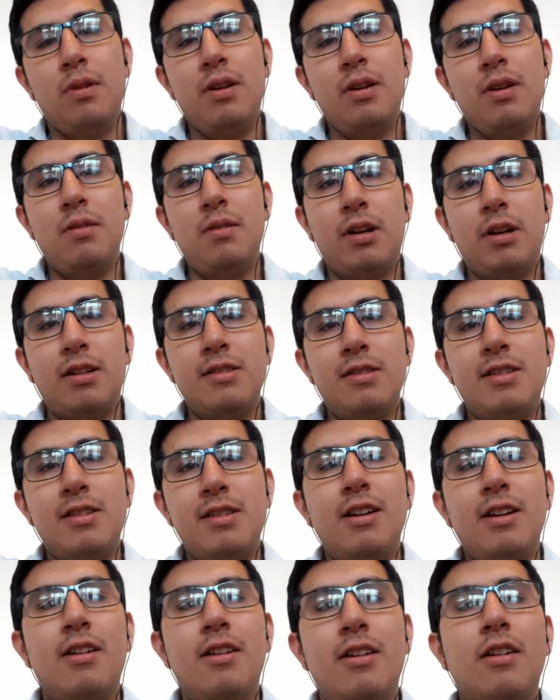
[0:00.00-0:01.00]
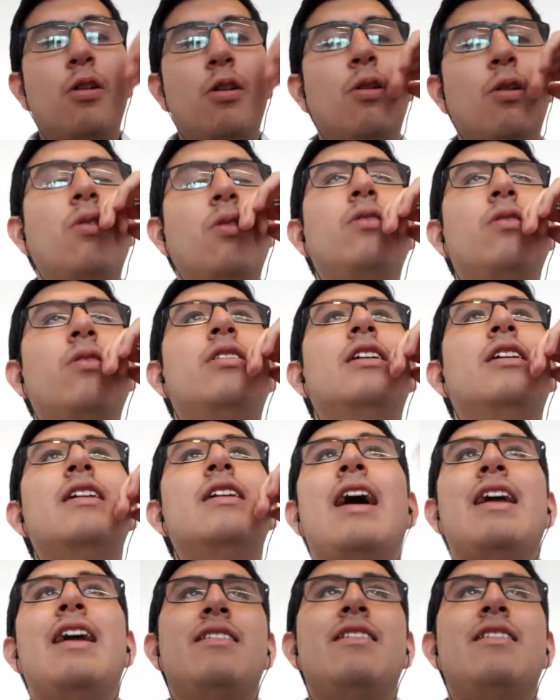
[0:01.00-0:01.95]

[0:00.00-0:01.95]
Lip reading: conceded a goal, and